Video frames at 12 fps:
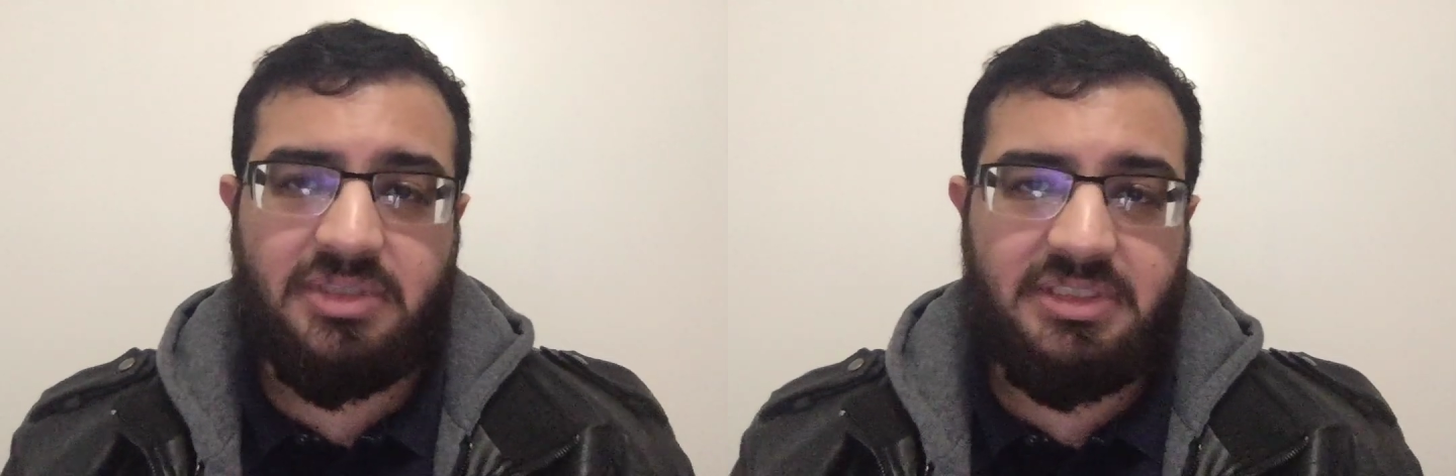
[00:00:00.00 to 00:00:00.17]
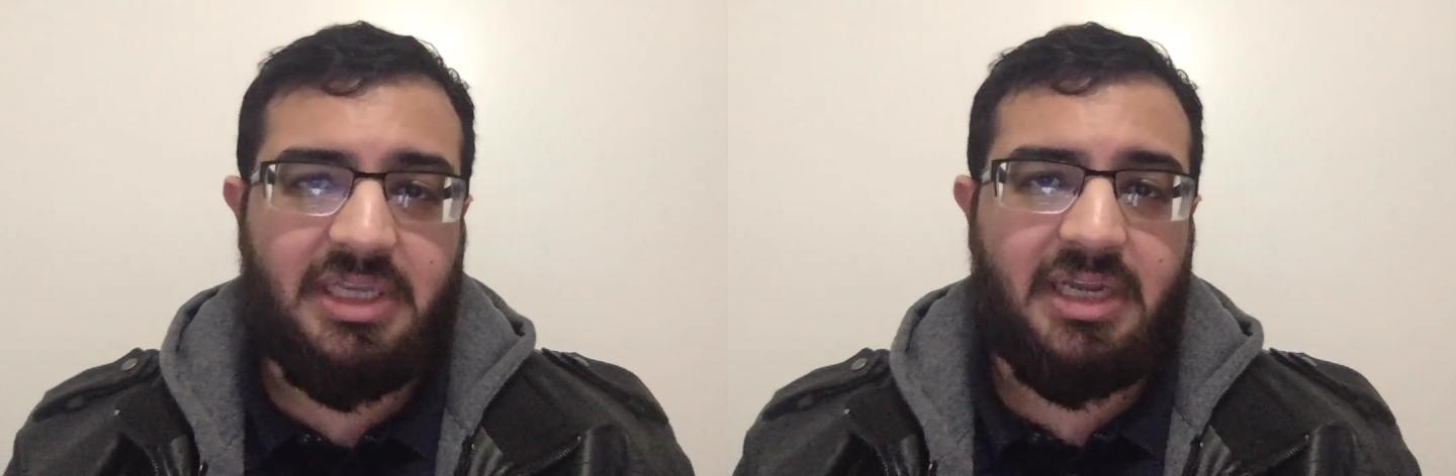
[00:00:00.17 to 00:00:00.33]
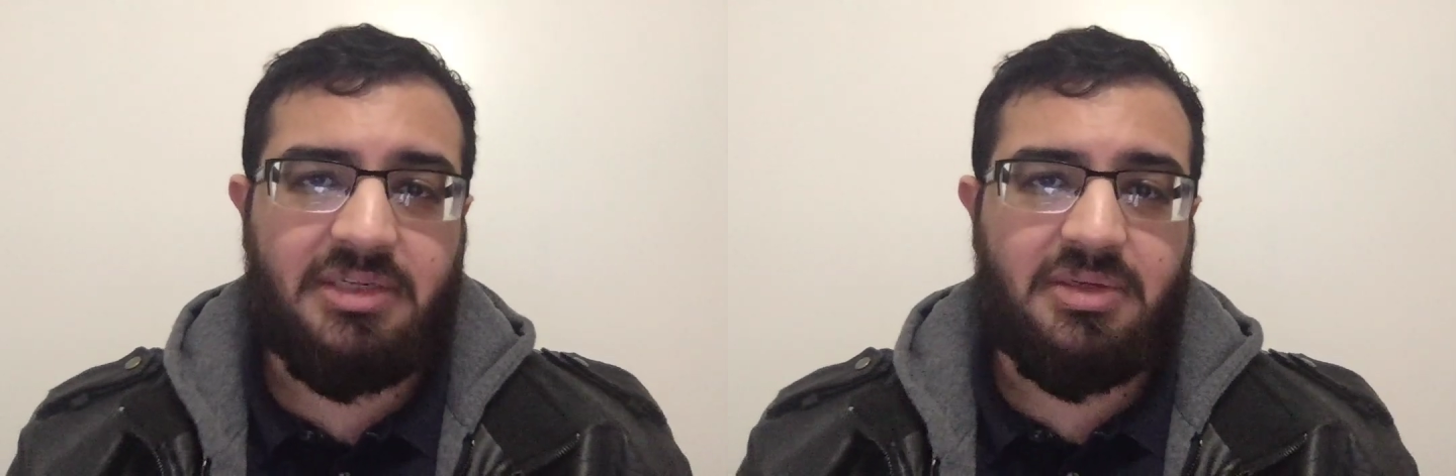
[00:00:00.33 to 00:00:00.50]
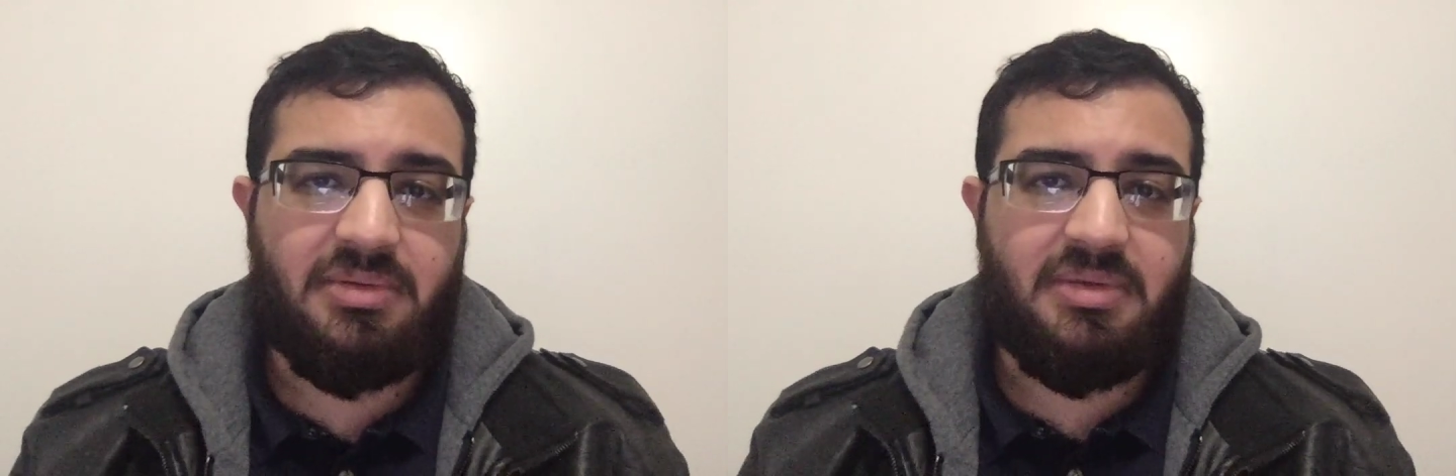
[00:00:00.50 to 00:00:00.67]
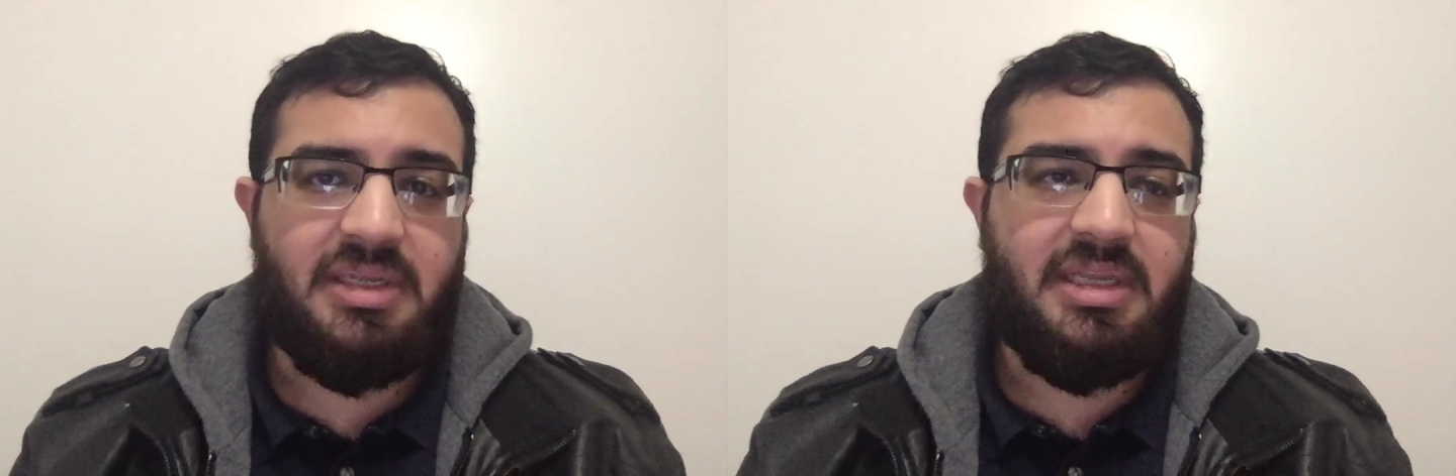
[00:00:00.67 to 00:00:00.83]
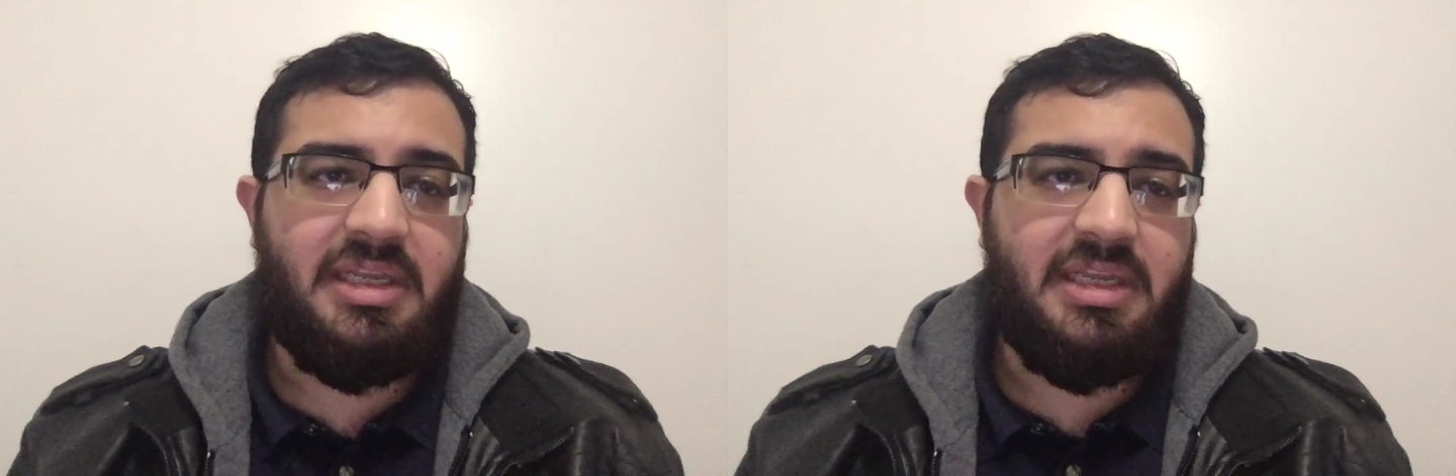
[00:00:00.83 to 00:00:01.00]
CIO,
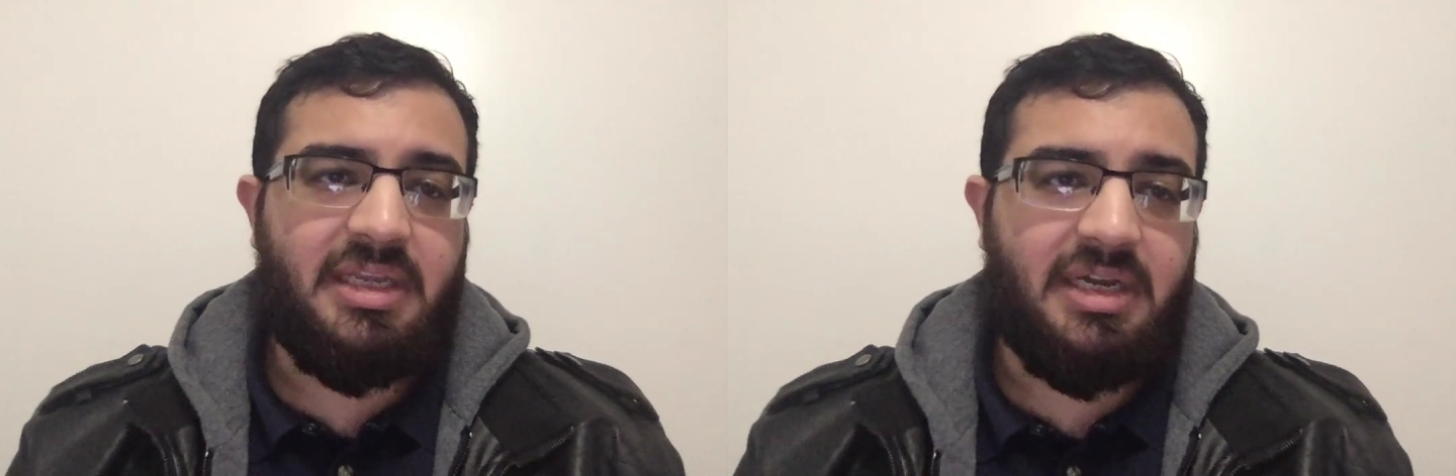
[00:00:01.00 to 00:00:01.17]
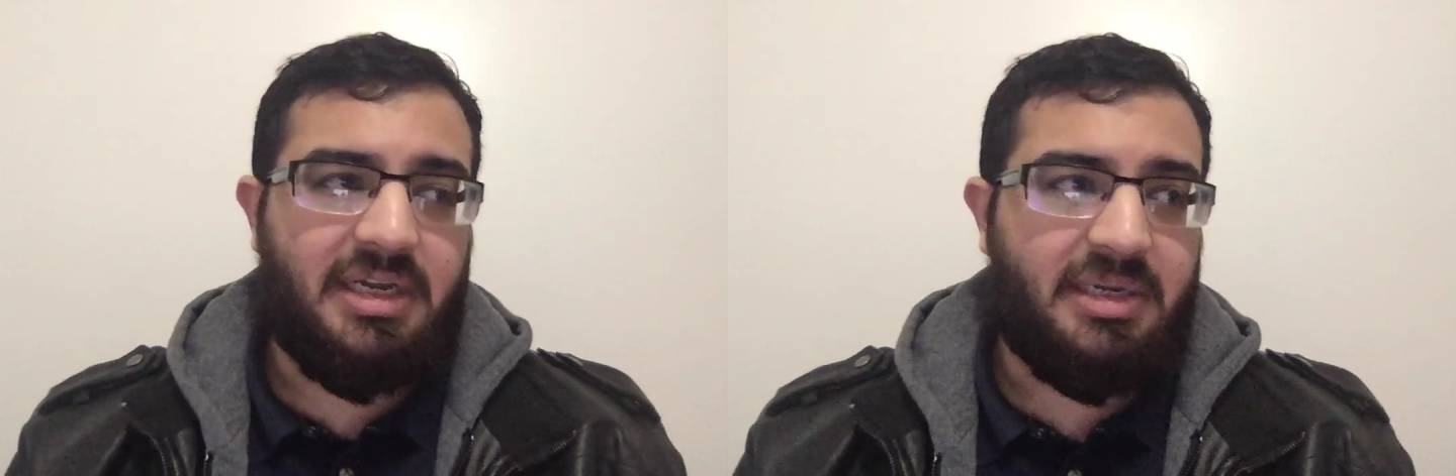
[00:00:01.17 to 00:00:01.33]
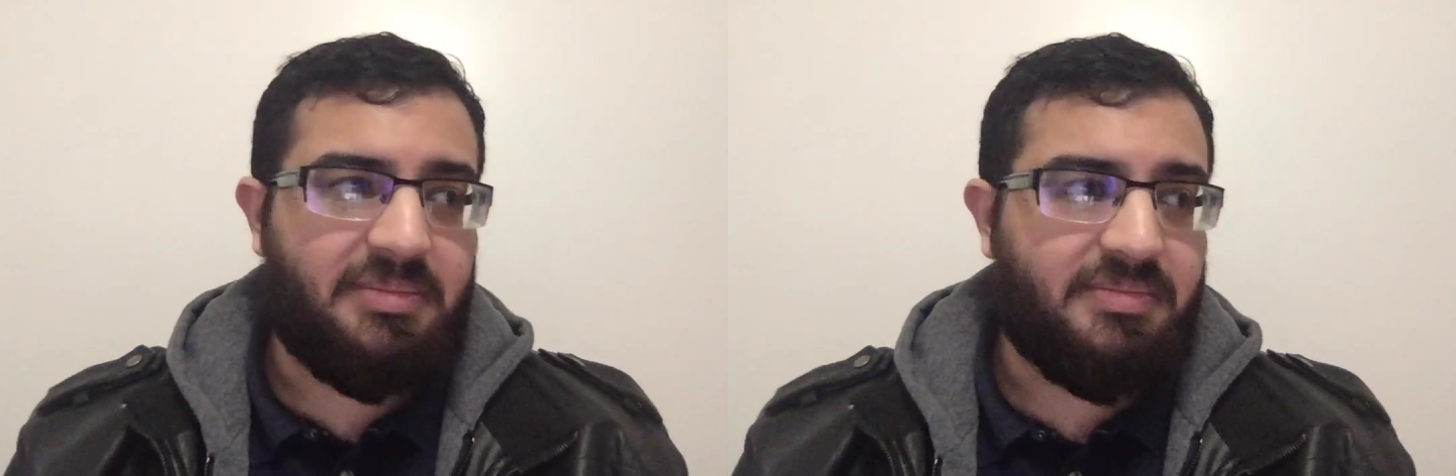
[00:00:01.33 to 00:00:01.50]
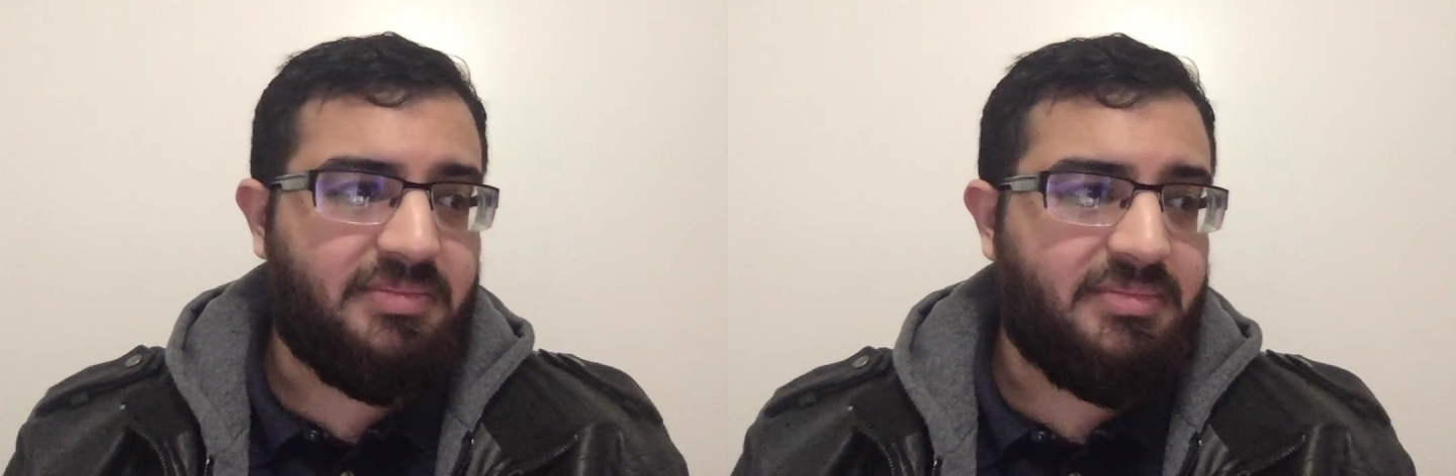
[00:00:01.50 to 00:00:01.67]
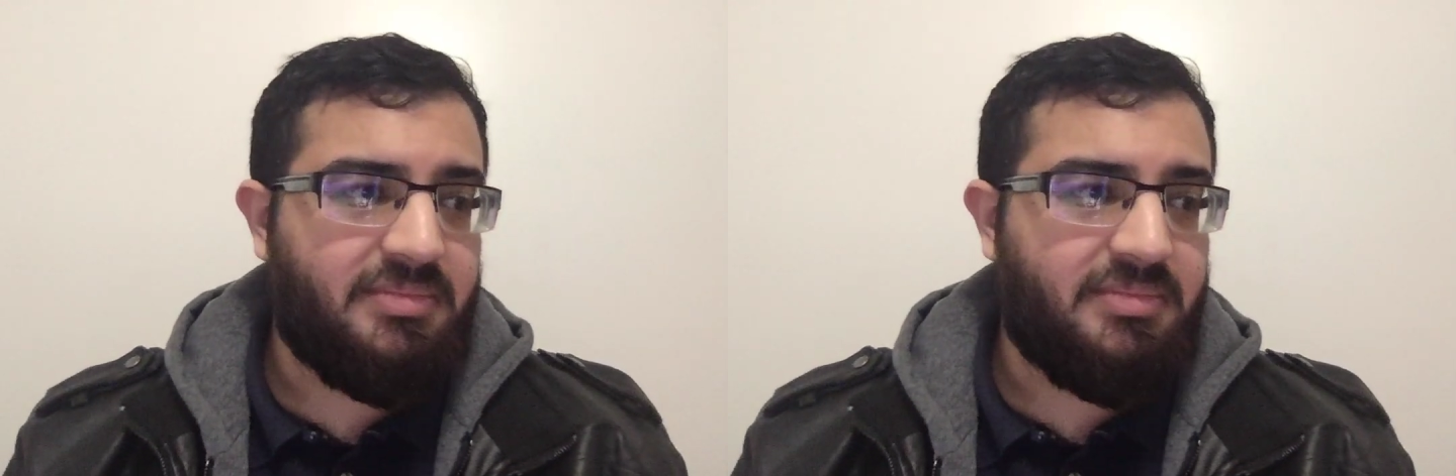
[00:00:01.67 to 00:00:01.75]
um,